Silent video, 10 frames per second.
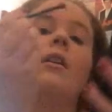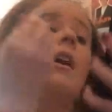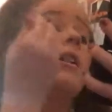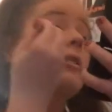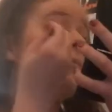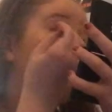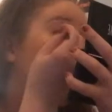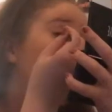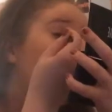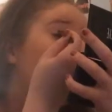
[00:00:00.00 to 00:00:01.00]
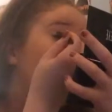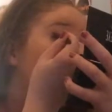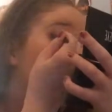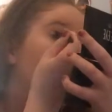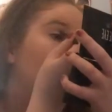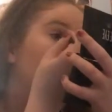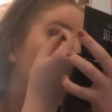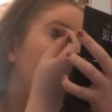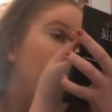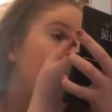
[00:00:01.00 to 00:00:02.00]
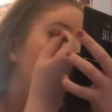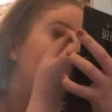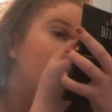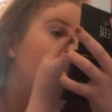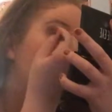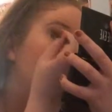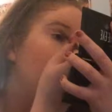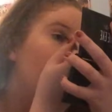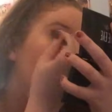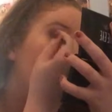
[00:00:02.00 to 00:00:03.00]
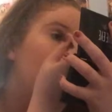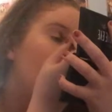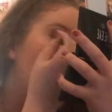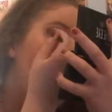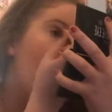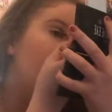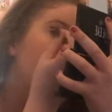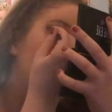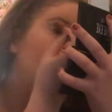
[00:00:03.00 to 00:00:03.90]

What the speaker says: And just be popping this in the crease to act as